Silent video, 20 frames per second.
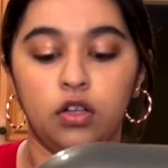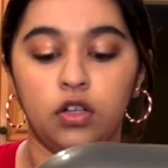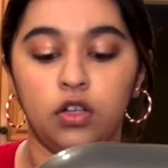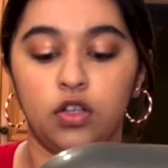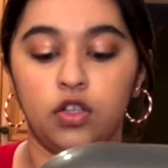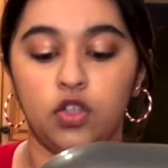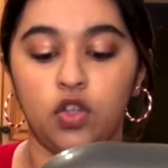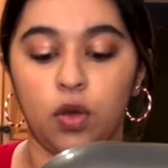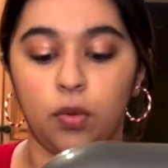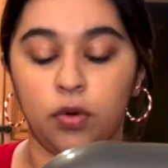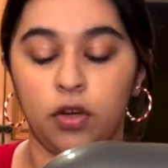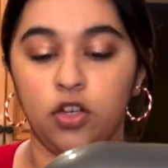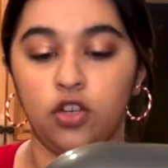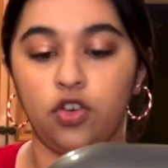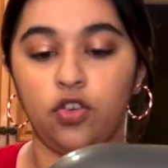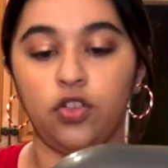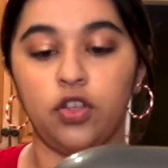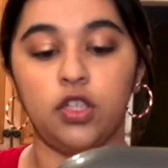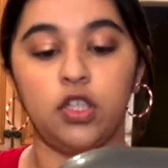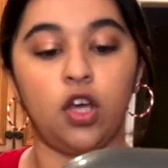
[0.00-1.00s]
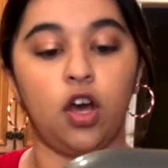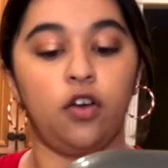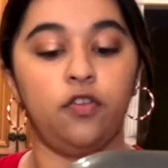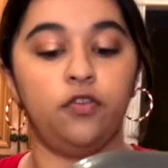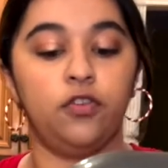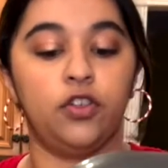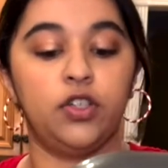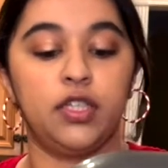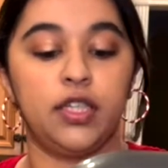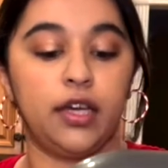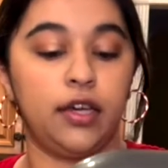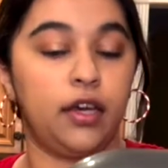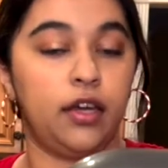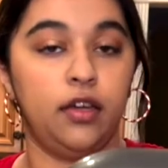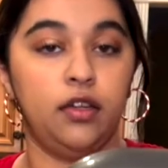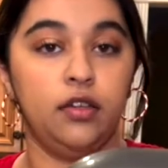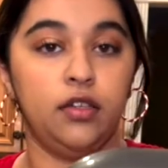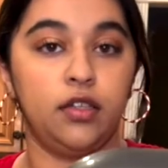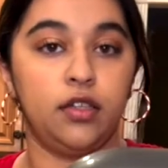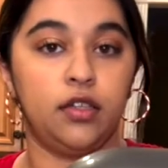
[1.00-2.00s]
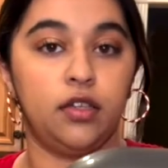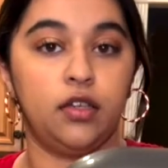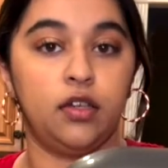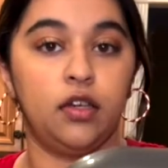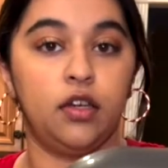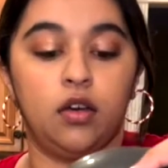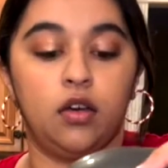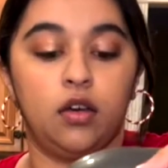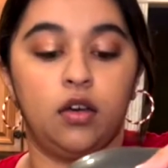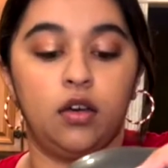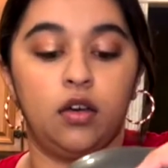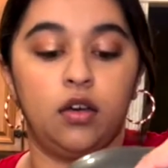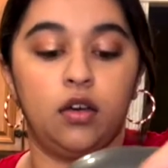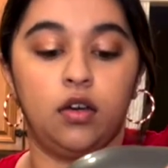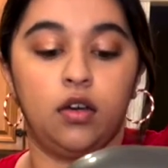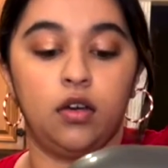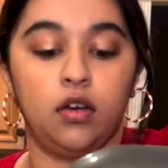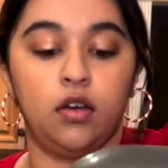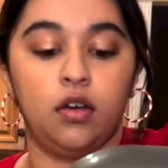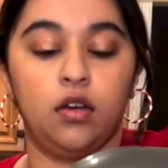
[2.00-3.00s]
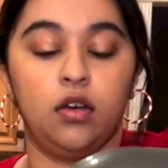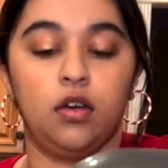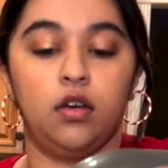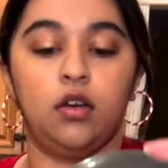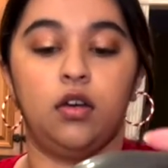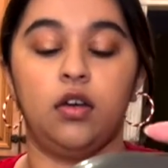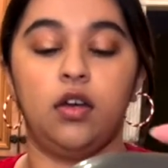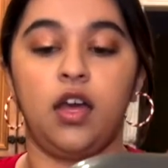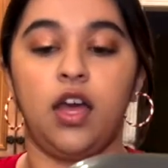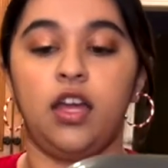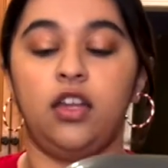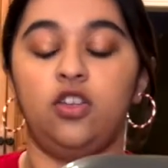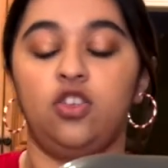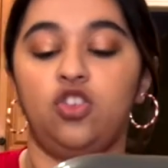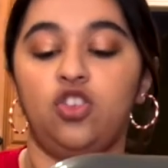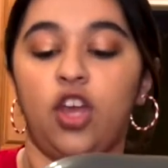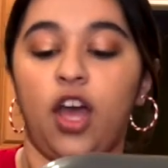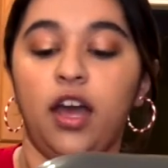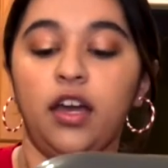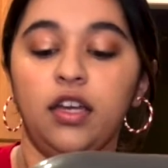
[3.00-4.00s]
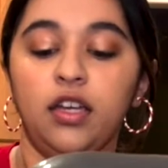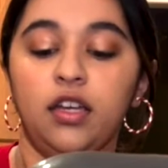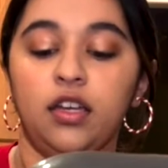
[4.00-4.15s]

So I'm going to turn this off for a second and check